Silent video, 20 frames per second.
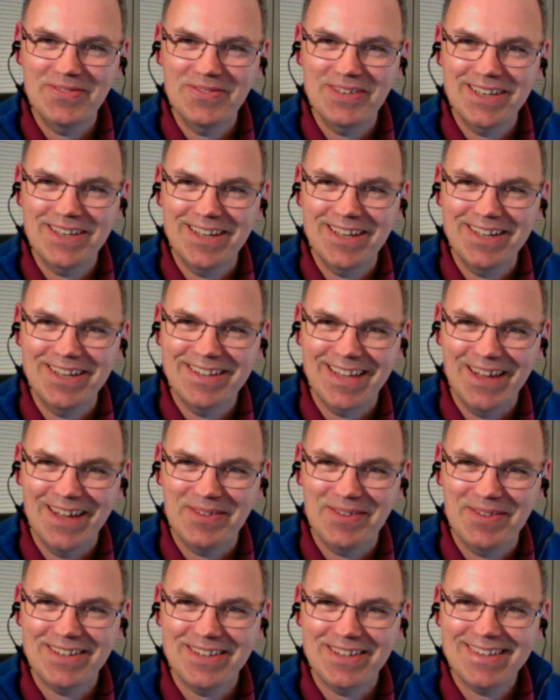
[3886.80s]
gone. No,
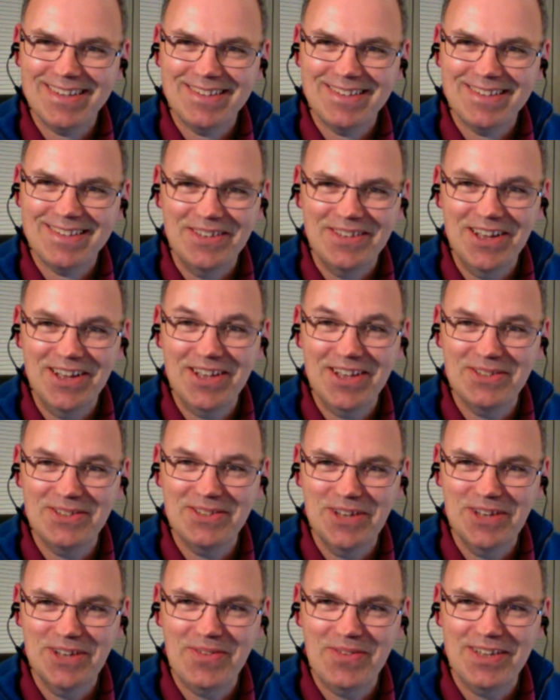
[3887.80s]
we, we are still
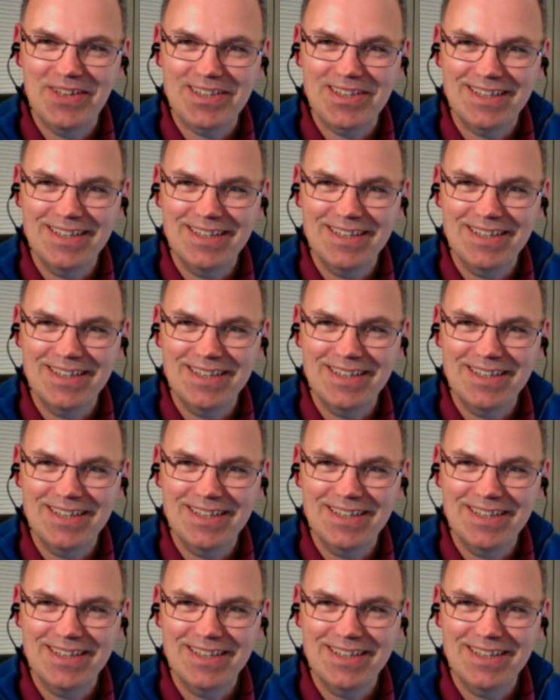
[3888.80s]
live. Actually, we are